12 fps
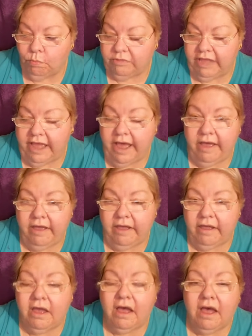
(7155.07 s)
yeah,
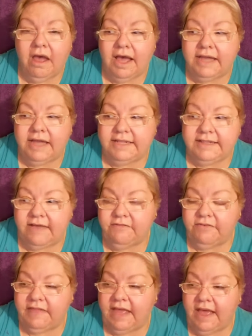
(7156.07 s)
I did that
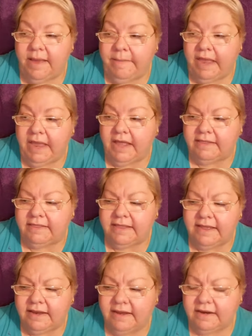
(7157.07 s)
for them. And
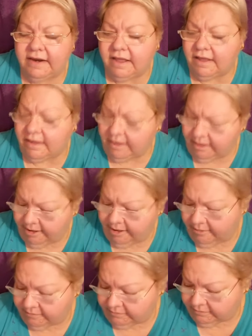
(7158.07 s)
then uh,
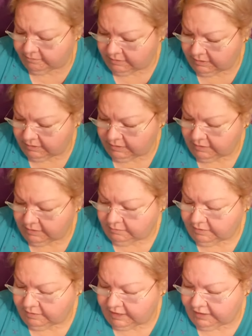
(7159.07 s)

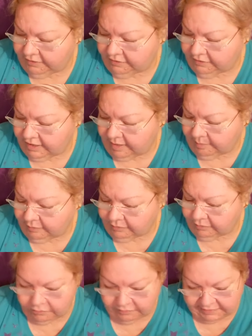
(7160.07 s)
one other couple,
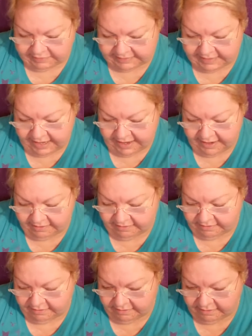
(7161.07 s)
who was that?
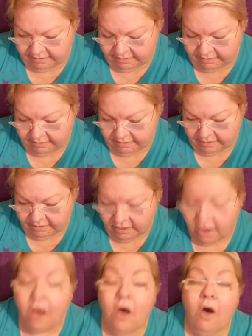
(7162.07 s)

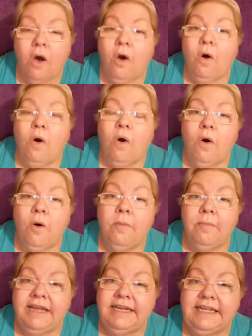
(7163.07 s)
Oh, oh, oh,
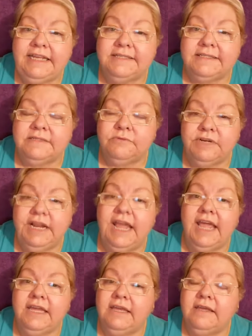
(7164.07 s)
my niece,
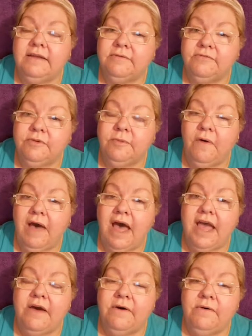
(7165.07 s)
Renee from
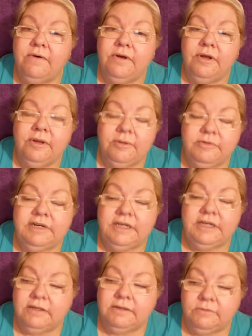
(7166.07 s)
Ohio. Ren
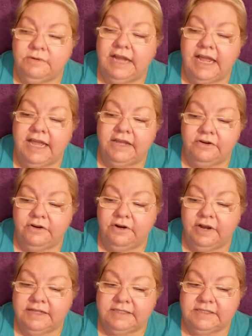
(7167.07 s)
Renee and her
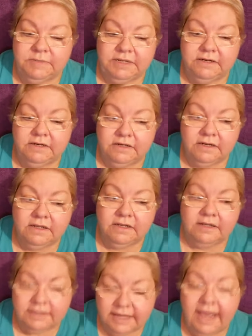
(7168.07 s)
husband.
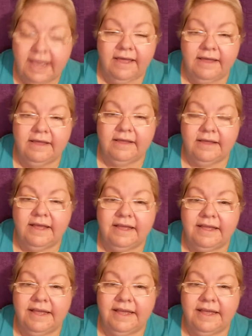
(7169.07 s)
Yeah, I